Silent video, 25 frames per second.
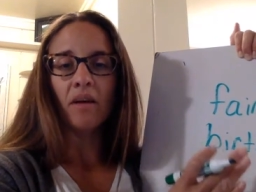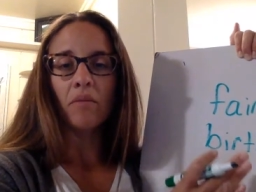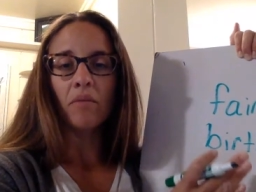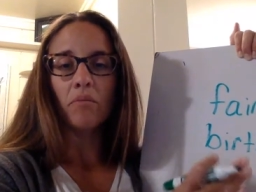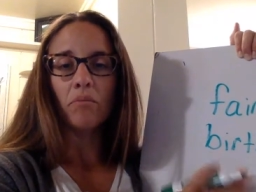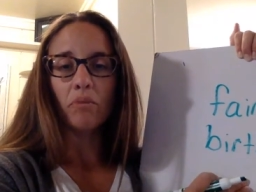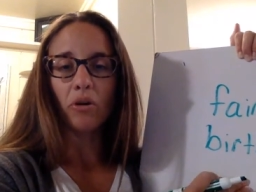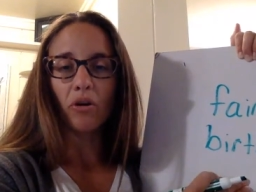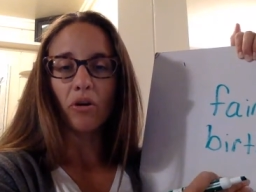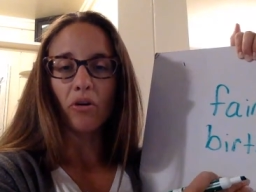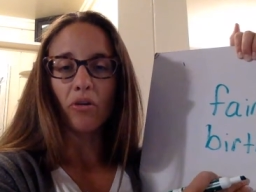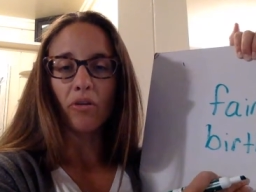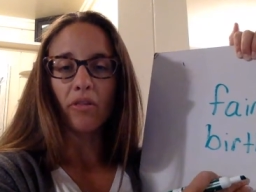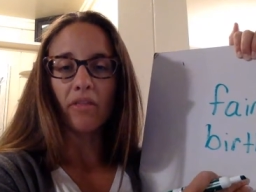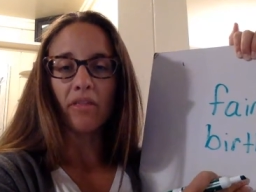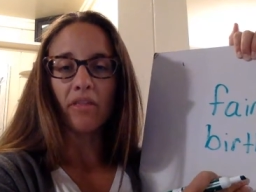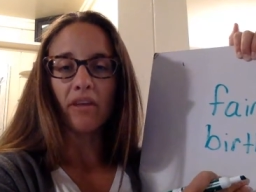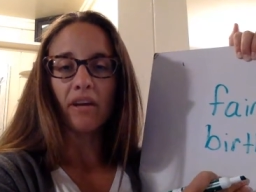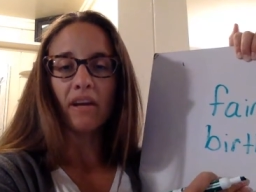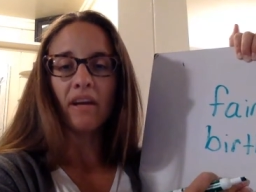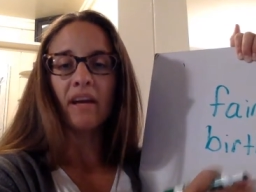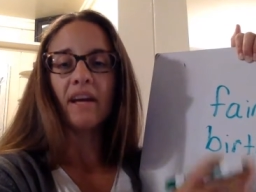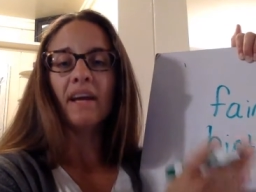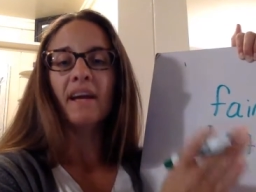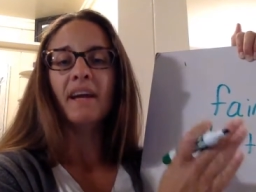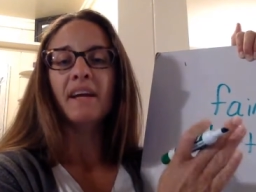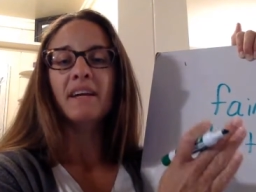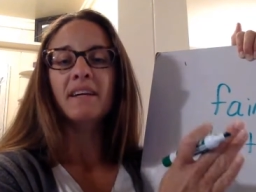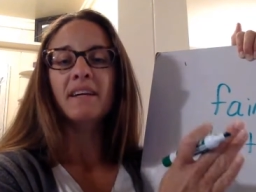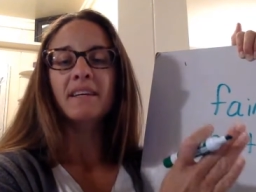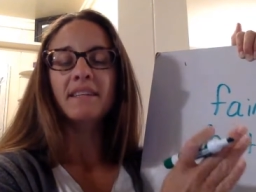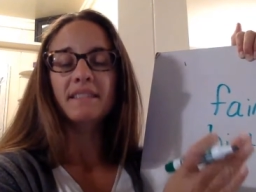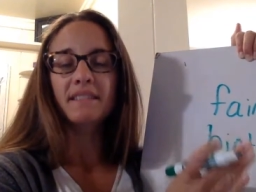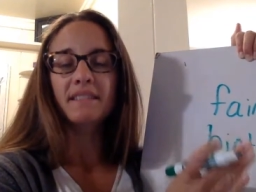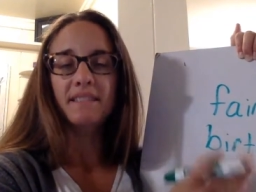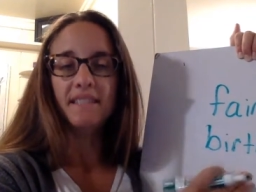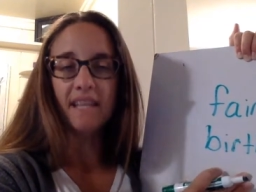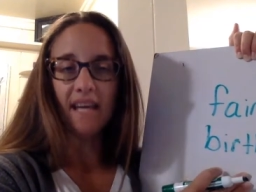
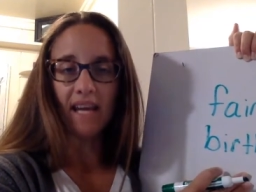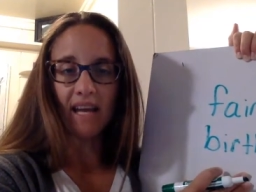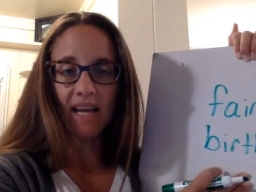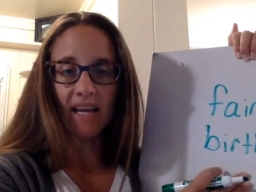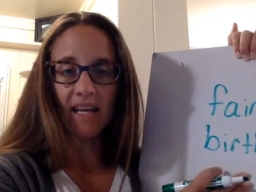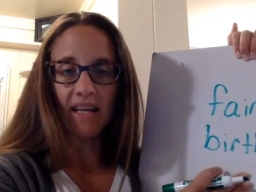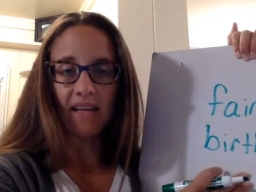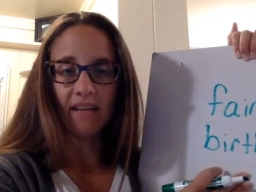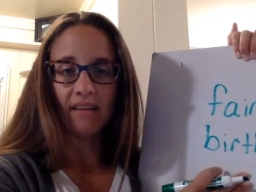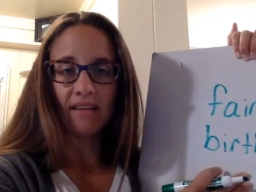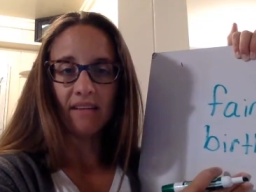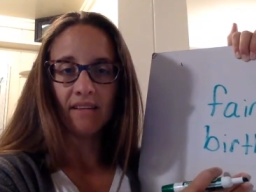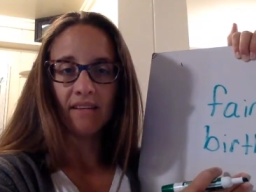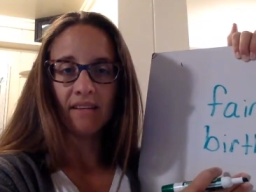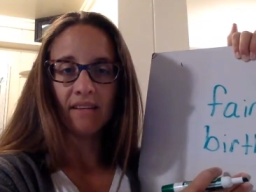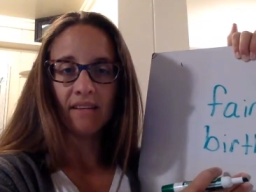birthday.